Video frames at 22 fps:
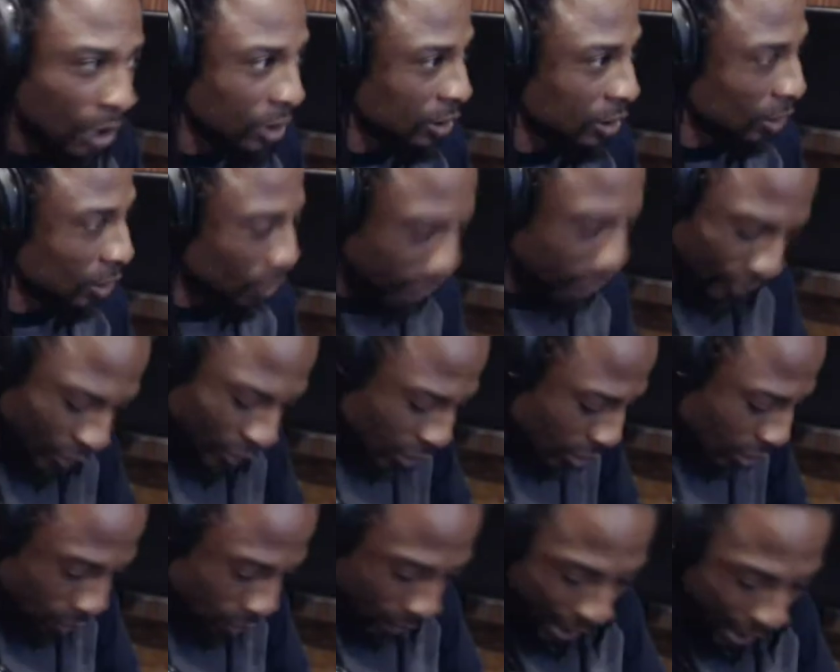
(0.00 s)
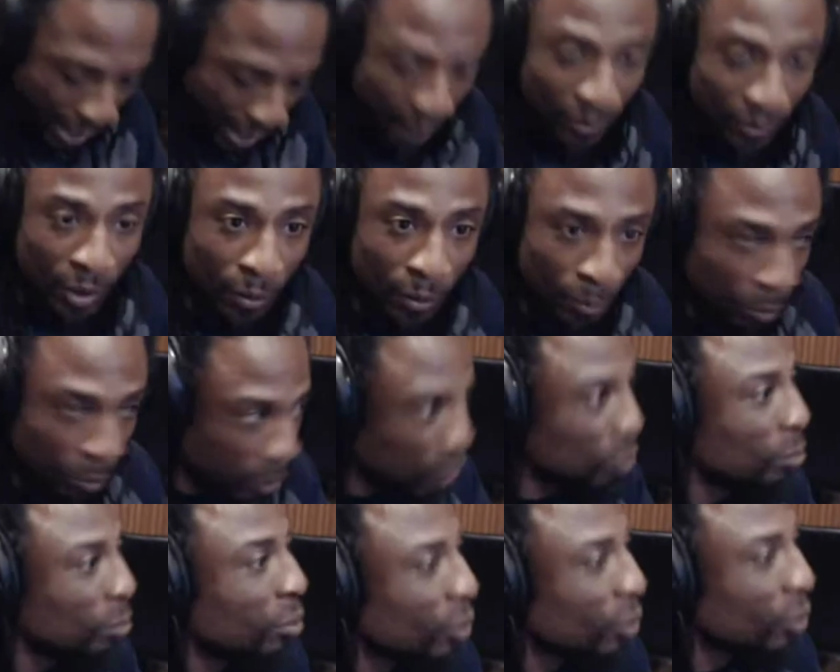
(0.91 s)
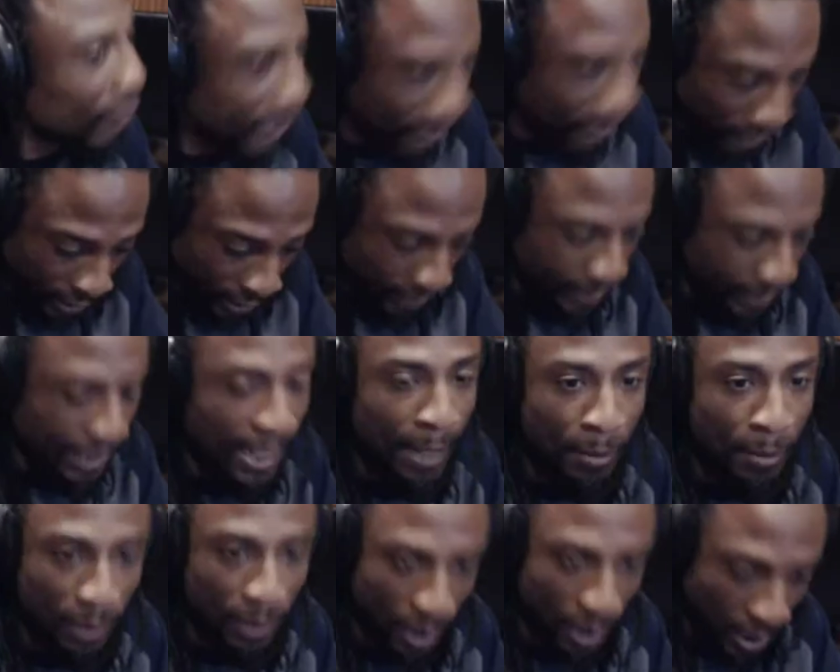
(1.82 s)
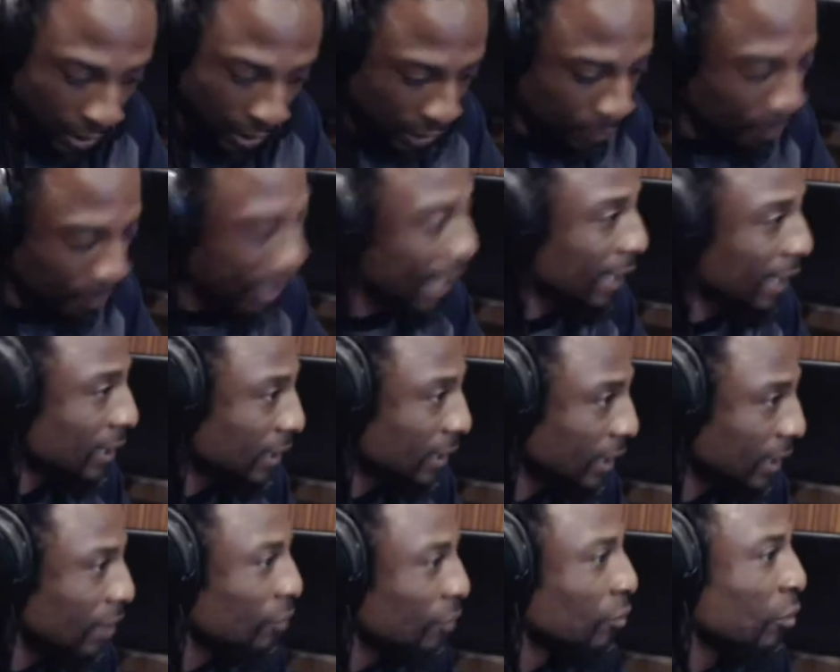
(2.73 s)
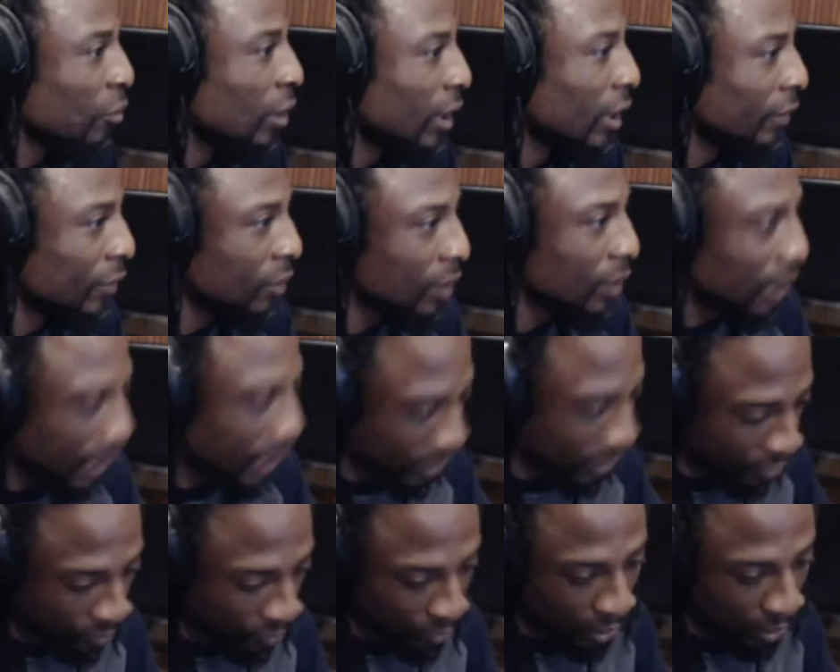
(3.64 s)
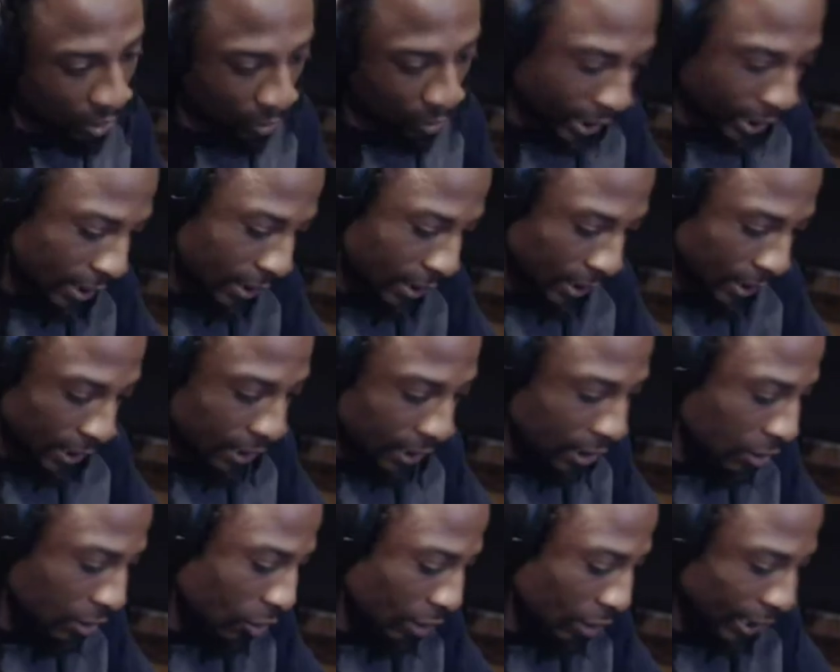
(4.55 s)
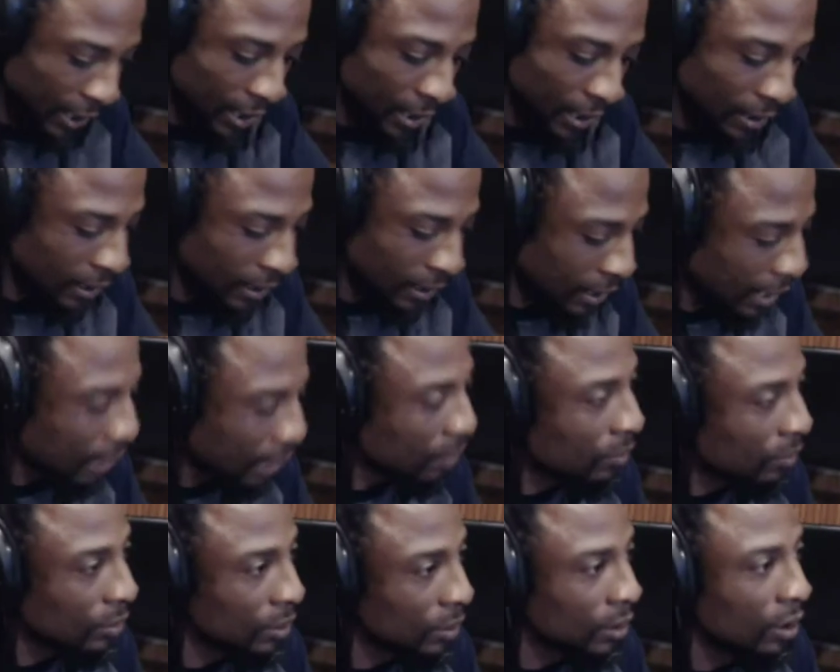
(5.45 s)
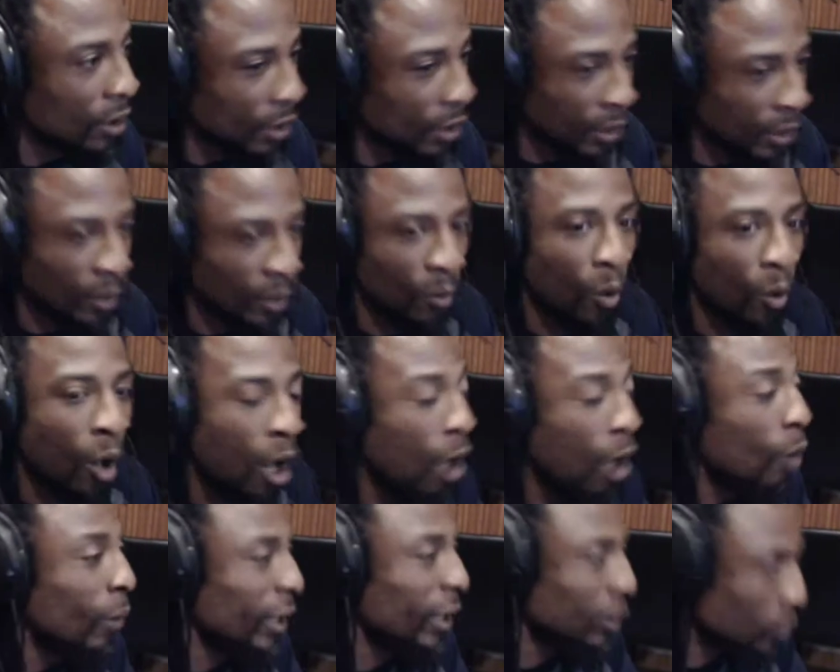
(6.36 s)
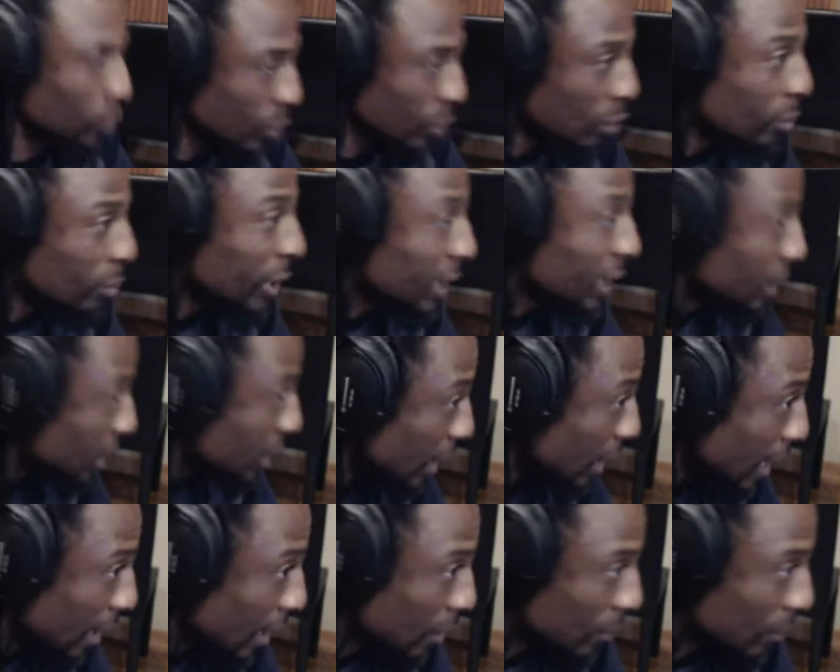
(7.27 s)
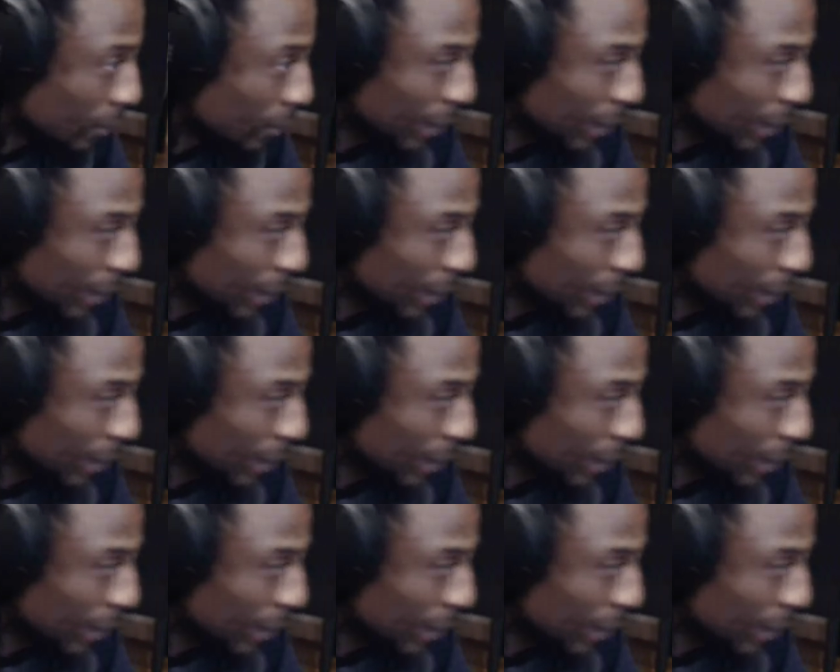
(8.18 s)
So if you don't have the blueprint specs in front of you to let you know that these are the ins and outs, you always will be shut out.